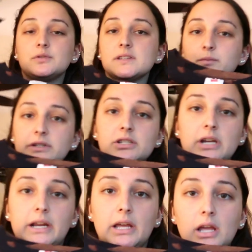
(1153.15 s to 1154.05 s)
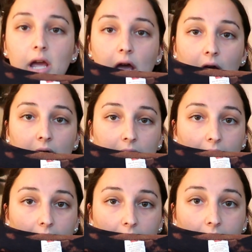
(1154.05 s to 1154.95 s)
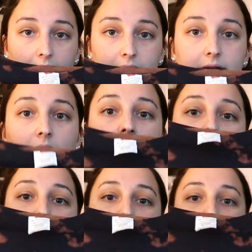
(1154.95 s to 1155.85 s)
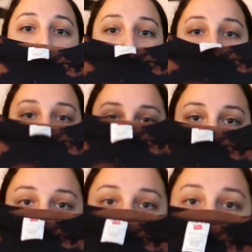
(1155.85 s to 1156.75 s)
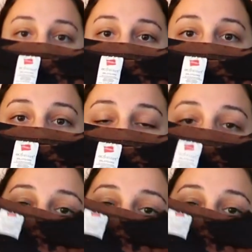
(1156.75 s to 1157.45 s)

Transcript: just bleach dyed it. And this is mine. I gave my